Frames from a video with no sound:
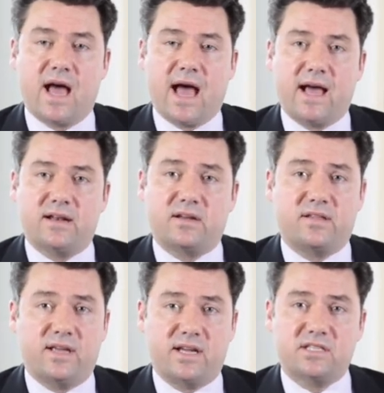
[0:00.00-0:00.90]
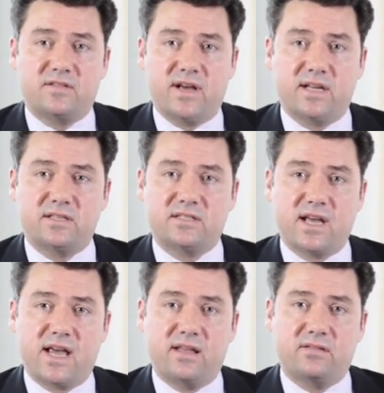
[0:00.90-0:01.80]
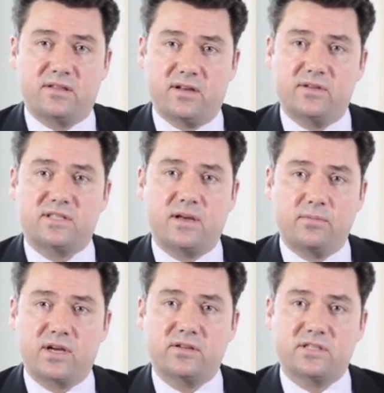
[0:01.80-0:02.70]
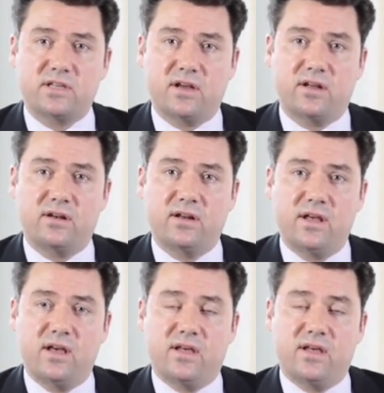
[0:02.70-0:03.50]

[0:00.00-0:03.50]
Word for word: And I think it's fair to say that there is some concern